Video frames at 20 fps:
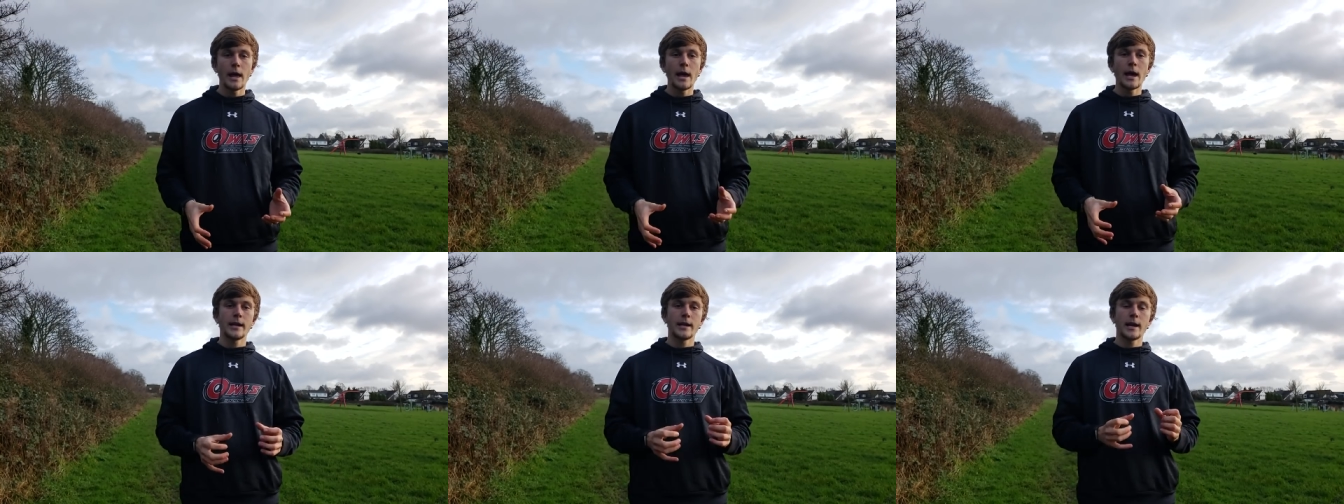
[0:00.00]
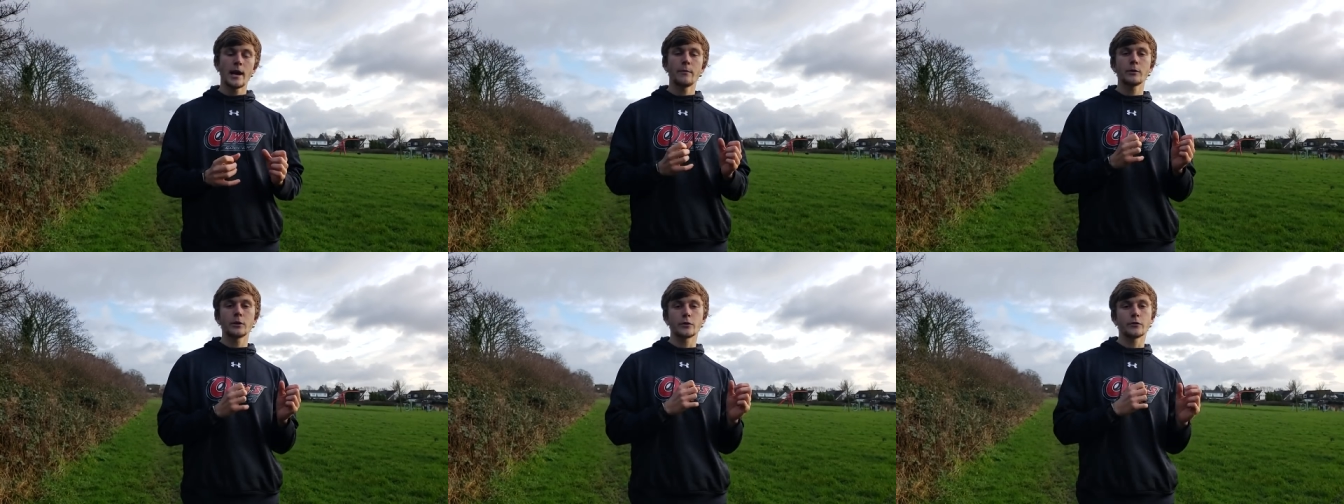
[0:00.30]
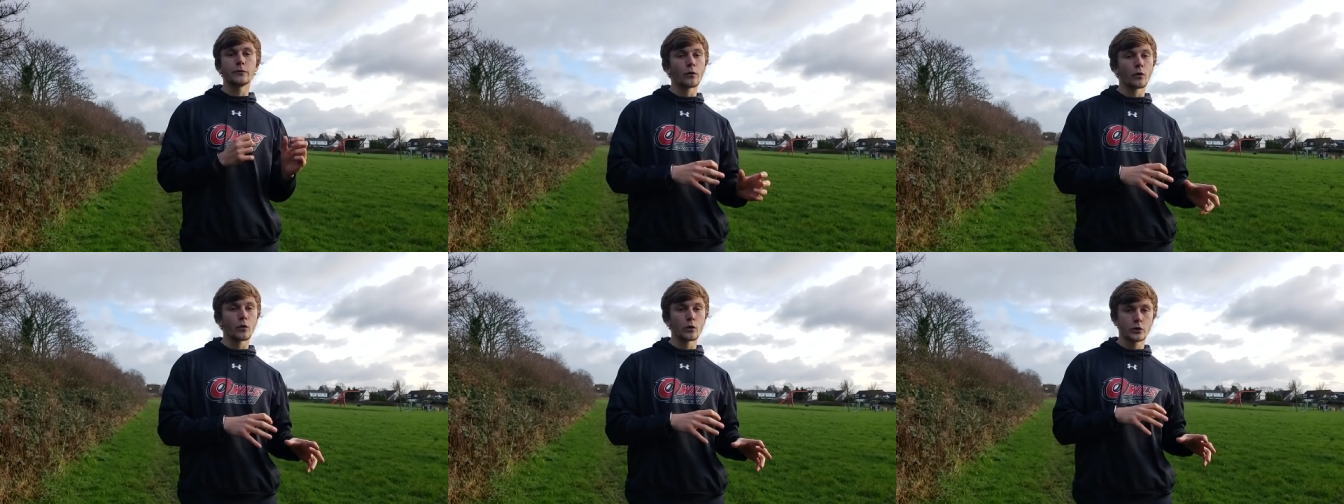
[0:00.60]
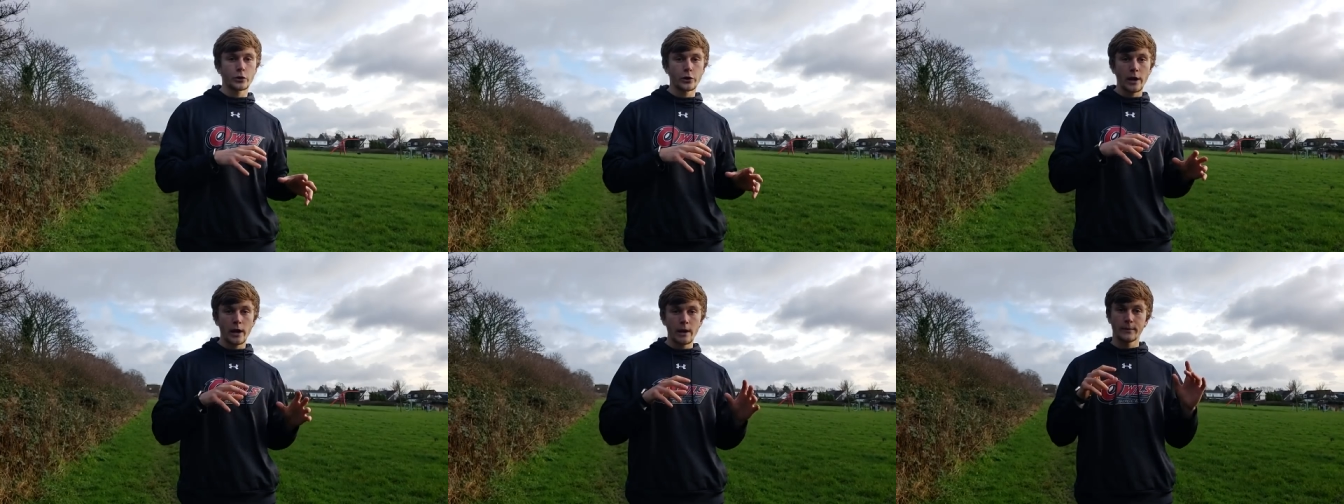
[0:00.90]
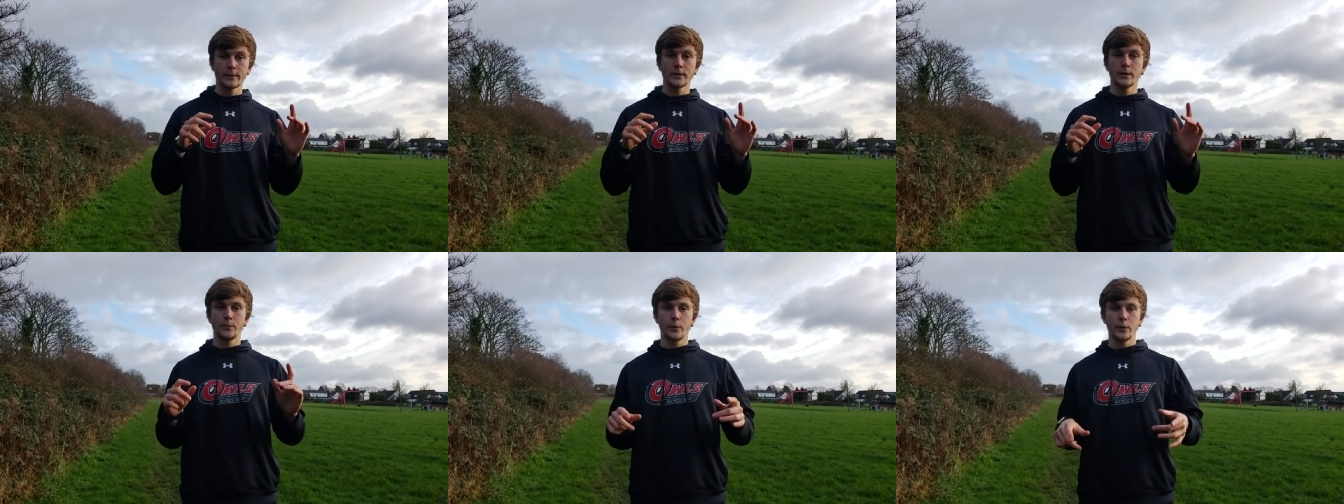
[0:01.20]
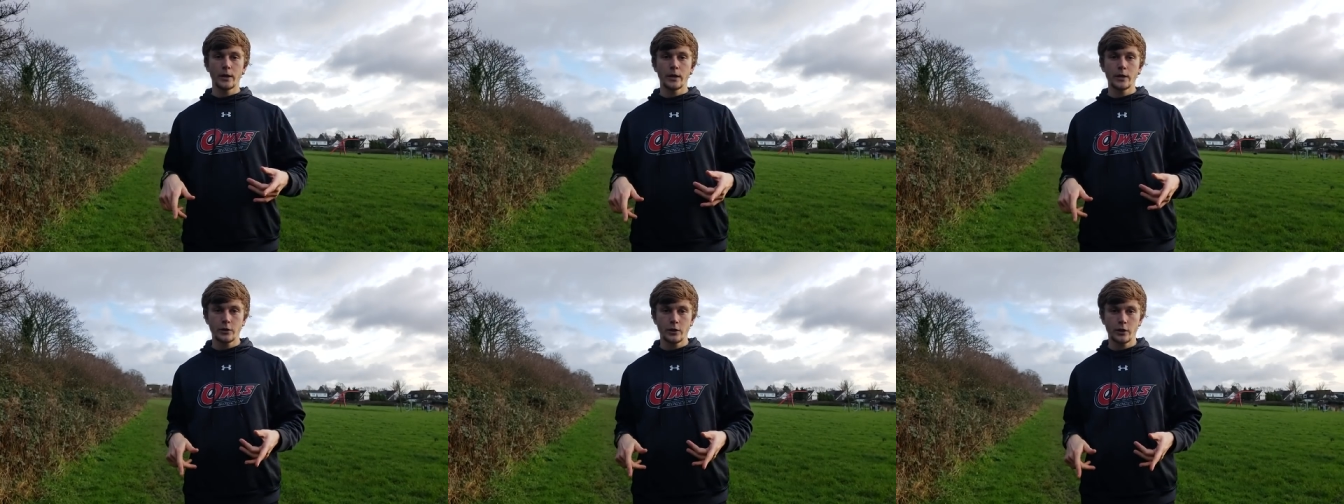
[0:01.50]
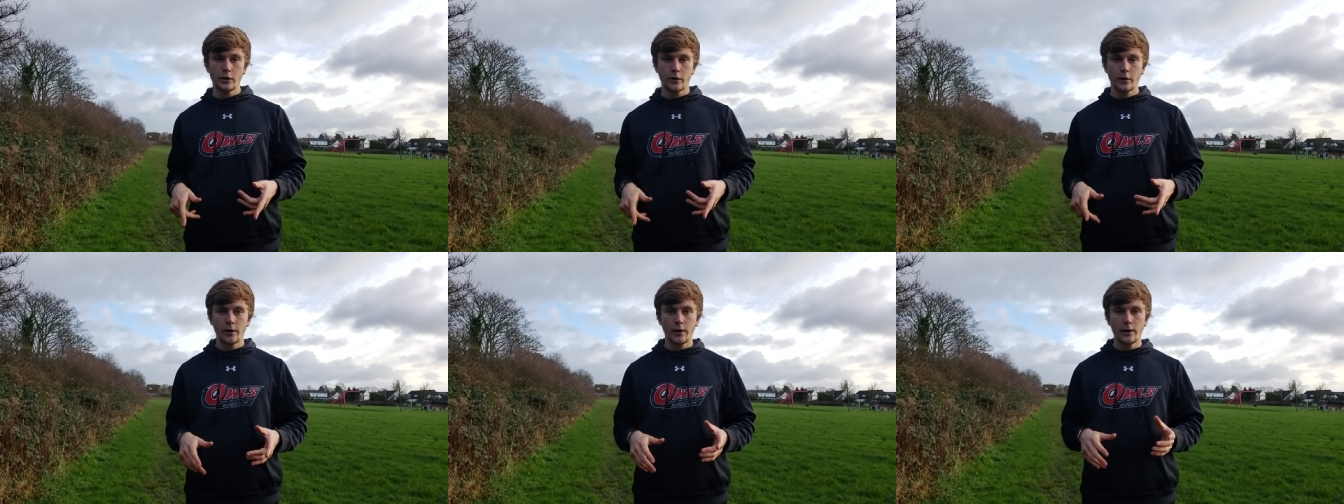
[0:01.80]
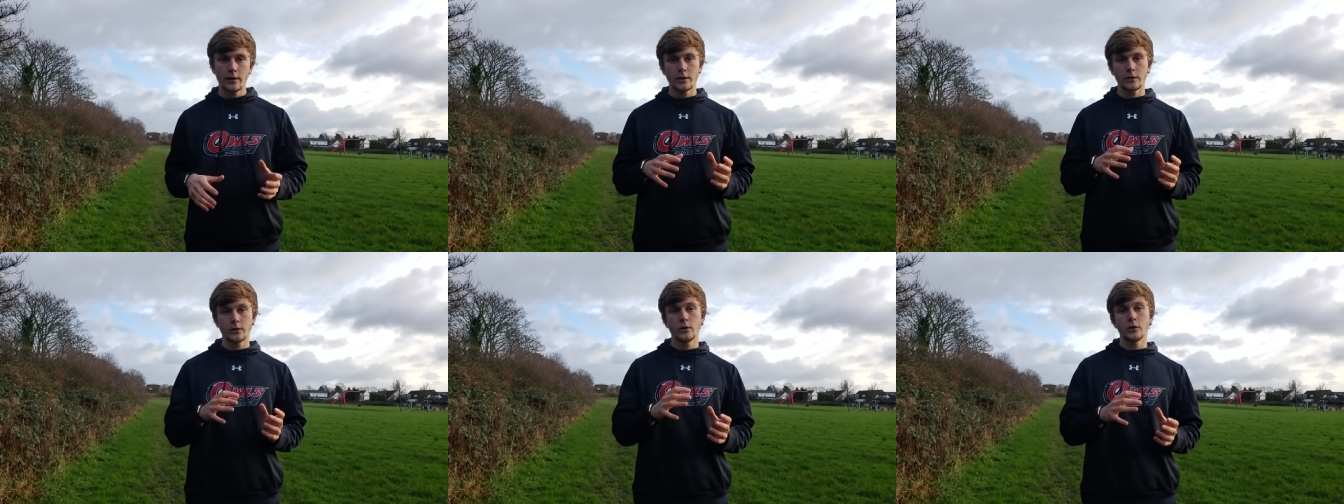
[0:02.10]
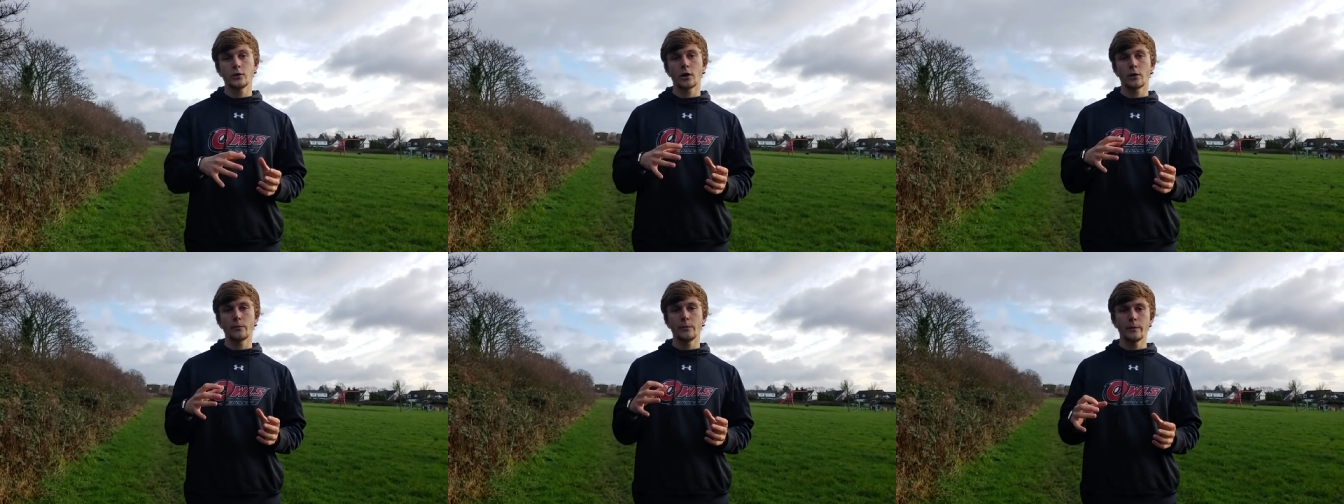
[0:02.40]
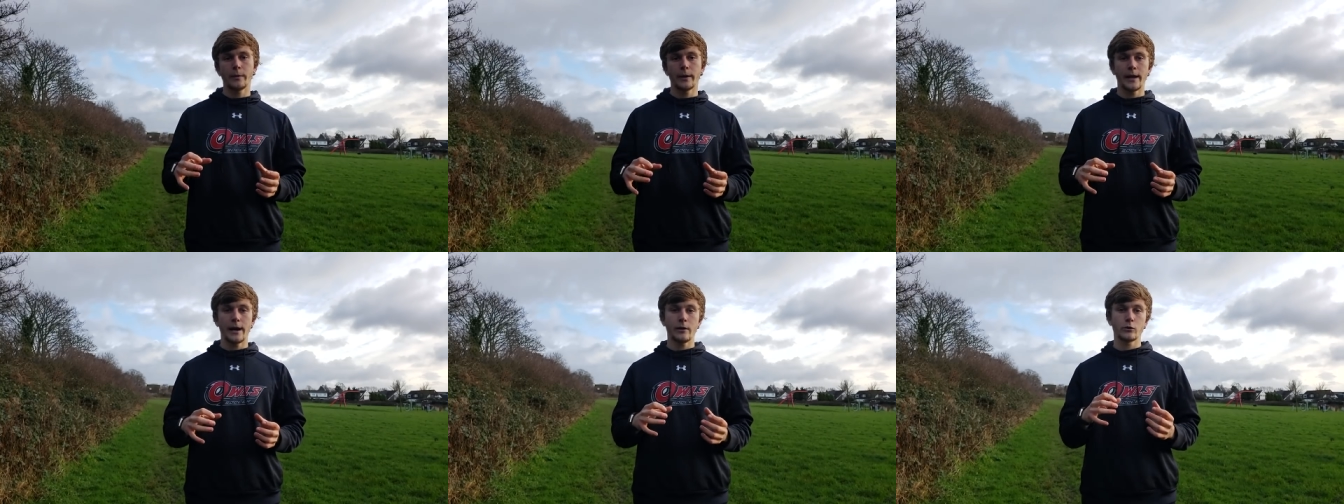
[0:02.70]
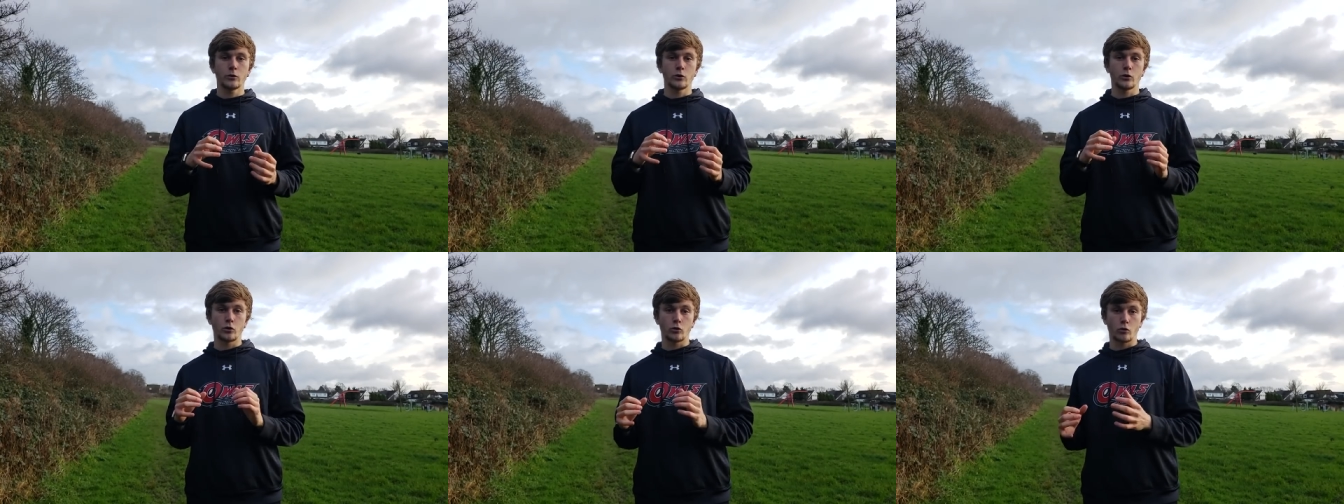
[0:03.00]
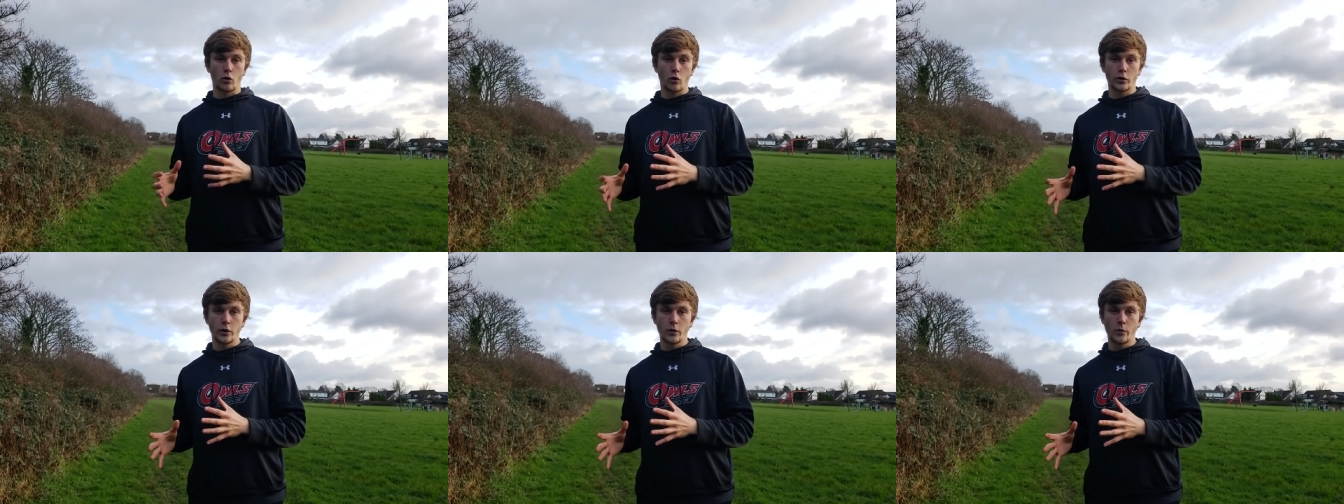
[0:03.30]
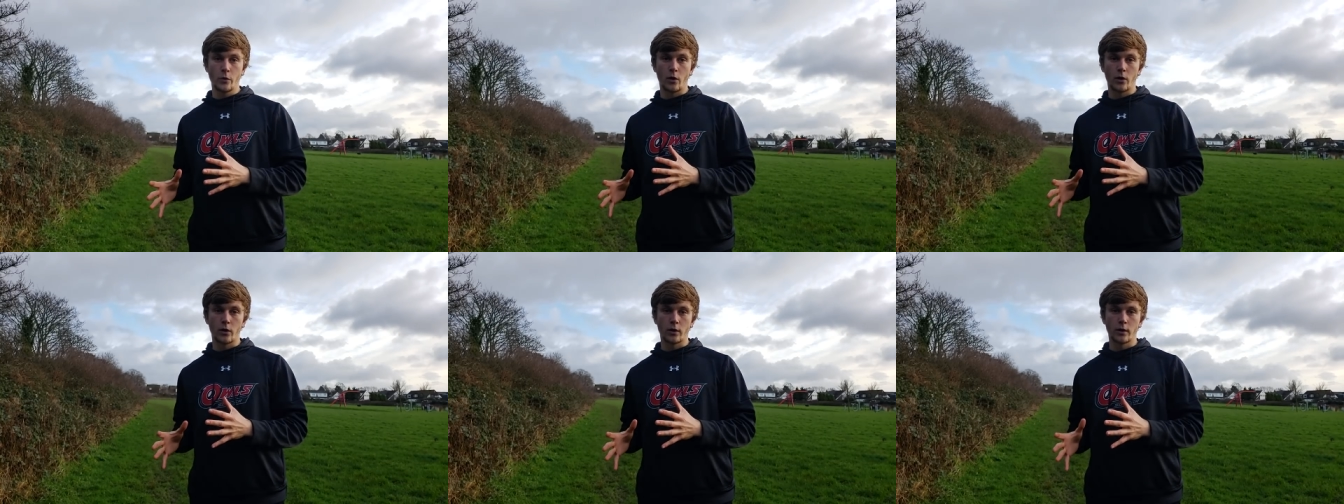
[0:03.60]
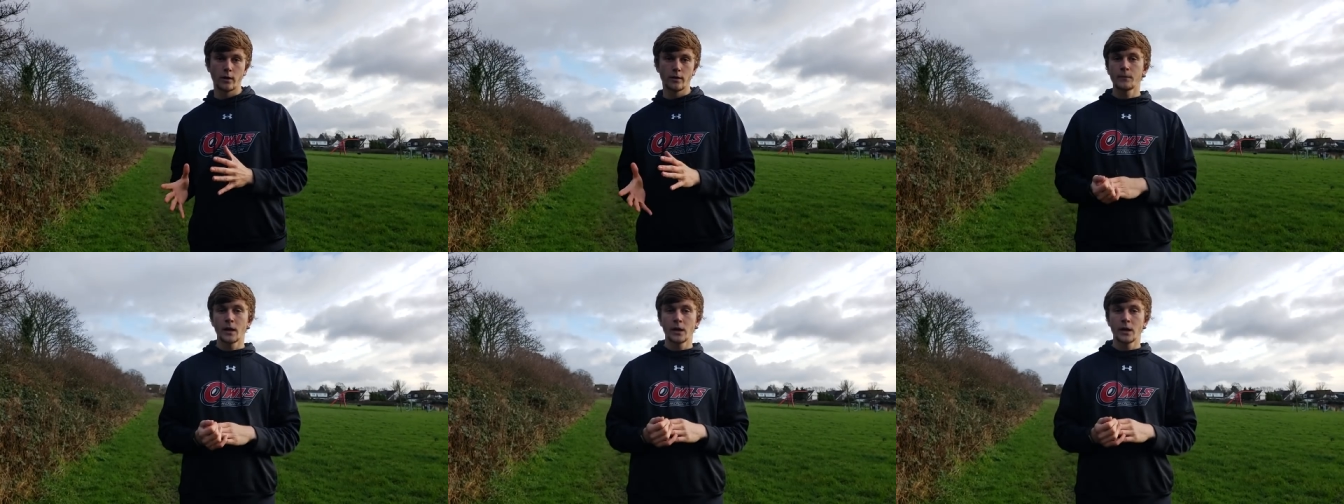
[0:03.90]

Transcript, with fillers: and how much force you're able to put into the ground is determined by how strong you are.